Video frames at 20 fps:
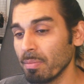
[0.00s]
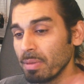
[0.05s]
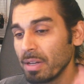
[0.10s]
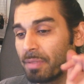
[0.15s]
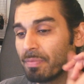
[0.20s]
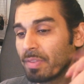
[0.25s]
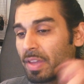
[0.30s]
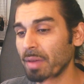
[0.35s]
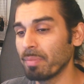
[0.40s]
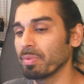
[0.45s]

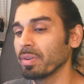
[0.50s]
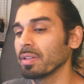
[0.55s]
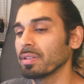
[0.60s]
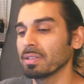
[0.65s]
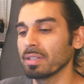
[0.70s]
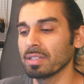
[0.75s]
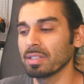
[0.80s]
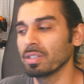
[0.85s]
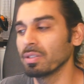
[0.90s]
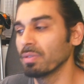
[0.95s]
that brings
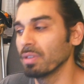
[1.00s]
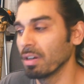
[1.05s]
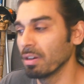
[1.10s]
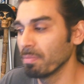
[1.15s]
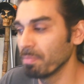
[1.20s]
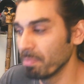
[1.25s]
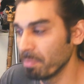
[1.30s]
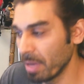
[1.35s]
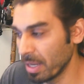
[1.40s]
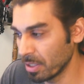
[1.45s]
us to our
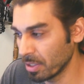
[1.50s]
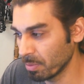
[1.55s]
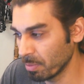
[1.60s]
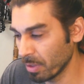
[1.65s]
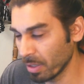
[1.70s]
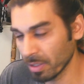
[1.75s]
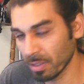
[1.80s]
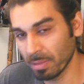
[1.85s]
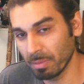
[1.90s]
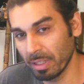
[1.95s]

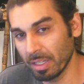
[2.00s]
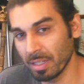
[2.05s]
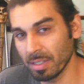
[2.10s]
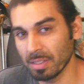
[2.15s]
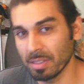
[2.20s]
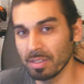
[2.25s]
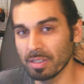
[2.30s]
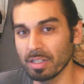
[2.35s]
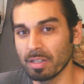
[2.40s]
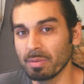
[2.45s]
benchmarks, ladies and
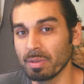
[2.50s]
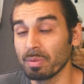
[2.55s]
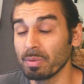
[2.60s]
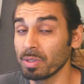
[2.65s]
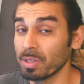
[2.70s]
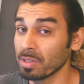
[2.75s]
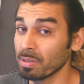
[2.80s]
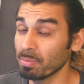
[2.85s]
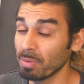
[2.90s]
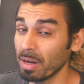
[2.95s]
gentlemen, which
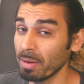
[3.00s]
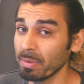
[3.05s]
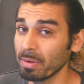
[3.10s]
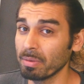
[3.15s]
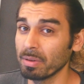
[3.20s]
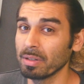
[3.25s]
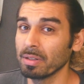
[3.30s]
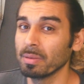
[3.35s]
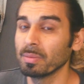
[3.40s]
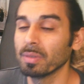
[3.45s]
is probably one
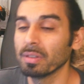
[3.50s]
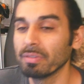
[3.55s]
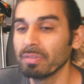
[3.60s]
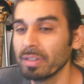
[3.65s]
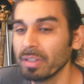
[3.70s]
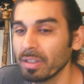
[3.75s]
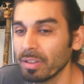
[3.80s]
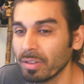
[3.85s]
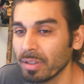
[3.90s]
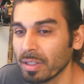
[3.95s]
of the more
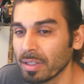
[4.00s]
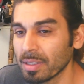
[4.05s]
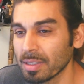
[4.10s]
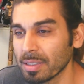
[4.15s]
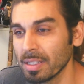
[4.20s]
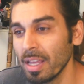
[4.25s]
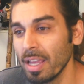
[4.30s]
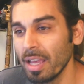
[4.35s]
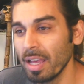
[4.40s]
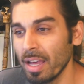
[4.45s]
funner things,
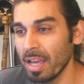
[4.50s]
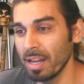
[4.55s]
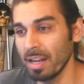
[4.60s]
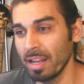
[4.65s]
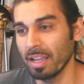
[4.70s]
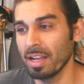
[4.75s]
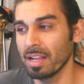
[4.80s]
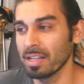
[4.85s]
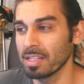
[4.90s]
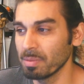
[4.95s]
and I
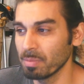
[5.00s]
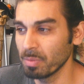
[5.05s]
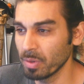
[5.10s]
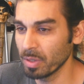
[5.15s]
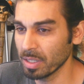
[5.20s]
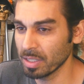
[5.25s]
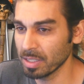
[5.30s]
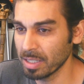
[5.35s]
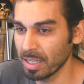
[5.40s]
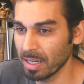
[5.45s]
got some more
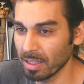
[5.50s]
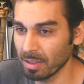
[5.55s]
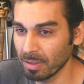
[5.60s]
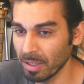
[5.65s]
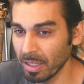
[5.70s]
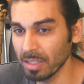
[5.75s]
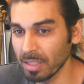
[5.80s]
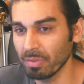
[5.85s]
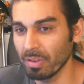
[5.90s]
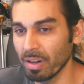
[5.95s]
exciting
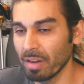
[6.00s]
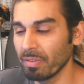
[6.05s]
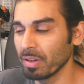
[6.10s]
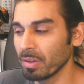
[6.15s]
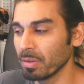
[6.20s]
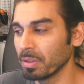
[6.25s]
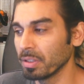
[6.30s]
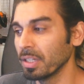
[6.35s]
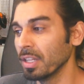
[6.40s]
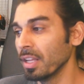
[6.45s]
things for
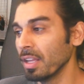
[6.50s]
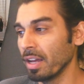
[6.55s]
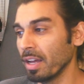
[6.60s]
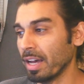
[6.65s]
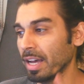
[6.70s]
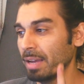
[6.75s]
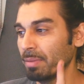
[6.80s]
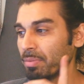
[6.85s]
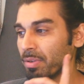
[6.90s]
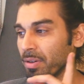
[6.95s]
everyone. I
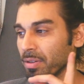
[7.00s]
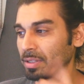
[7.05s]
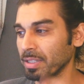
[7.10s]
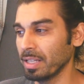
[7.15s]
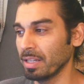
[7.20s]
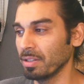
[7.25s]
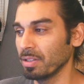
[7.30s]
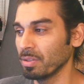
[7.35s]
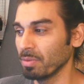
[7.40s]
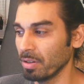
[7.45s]
broke down
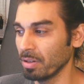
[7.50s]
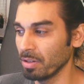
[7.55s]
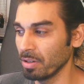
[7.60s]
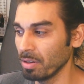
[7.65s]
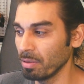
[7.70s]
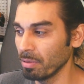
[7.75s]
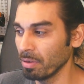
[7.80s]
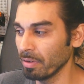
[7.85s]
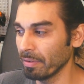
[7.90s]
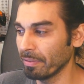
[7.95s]
to a
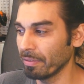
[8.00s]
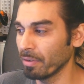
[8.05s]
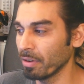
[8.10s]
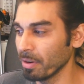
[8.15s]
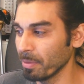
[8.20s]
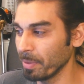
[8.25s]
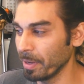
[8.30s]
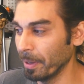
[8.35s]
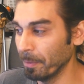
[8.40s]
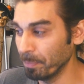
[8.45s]
newer
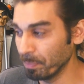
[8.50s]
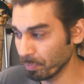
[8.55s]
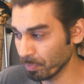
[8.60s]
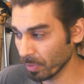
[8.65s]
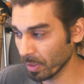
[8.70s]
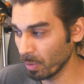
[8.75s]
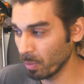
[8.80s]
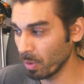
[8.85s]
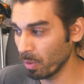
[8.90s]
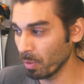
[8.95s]
format
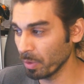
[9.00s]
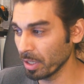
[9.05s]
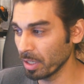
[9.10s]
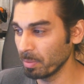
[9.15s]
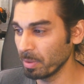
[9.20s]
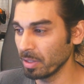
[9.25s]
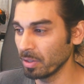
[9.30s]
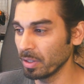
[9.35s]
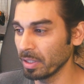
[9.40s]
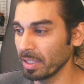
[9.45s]
what we're going to be
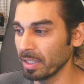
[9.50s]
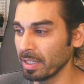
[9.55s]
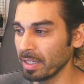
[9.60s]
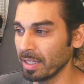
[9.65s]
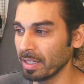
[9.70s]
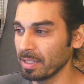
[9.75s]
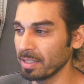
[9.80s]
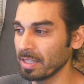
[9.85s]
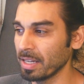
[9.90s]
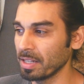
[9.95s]
looking at and
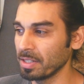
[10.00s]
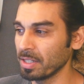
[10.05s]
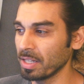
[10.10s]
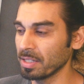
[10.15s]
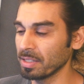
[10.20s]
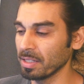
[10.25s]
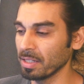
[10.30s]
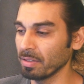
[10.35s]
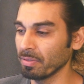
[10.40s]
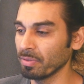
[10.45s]

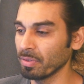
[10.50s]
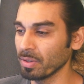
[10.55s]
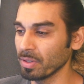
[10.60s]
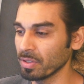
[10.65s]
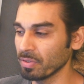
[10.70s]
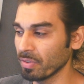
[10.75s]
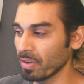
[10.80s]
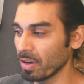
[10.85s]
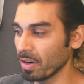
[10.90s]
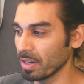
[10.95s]
digesting for as
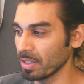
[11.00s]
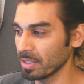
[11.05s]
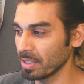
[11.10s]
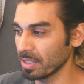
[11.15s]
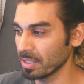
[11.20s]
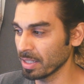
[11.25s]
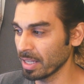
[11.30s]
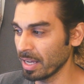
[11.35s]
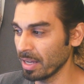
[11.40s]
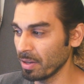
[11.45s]
far as the
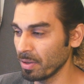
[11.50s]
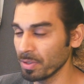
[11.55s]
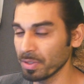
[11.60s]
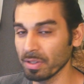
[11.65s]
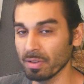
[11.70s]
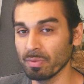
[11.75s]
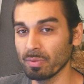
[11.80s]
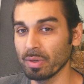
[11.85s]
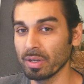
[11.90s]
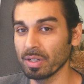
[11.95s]
scales of
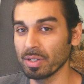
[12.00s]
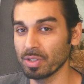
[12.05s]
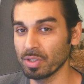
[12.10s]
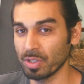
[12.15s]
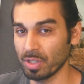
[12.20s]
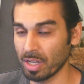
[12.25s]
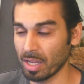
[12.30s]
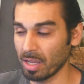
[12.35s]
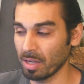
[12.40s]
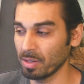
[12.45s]
what has
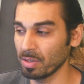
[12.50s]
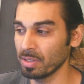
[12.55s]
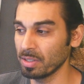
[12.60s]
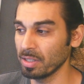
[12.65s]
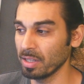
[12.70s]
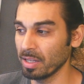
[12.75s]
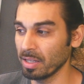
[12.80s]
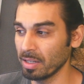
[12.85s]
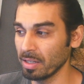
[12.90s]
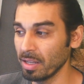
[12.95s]
changed
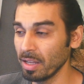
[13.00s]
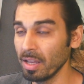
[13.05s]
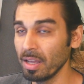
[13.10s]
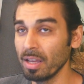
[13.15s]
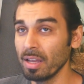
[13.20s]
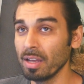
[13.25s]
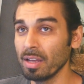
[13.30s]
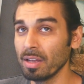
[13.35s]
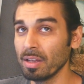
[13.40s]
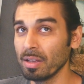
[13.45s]
in
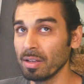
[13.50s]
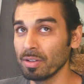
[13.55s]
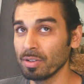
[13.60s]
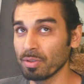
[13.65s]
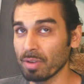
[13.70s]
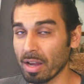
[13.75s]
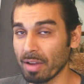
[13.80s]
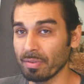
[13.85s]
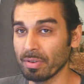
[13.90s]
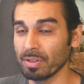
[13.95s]

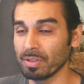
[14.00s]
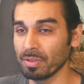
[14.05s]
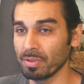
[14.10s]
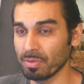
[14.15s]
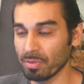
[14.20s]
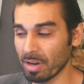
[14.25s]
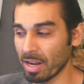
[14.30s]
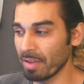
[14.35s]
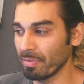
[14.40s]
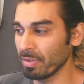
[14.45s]
driver to driver in the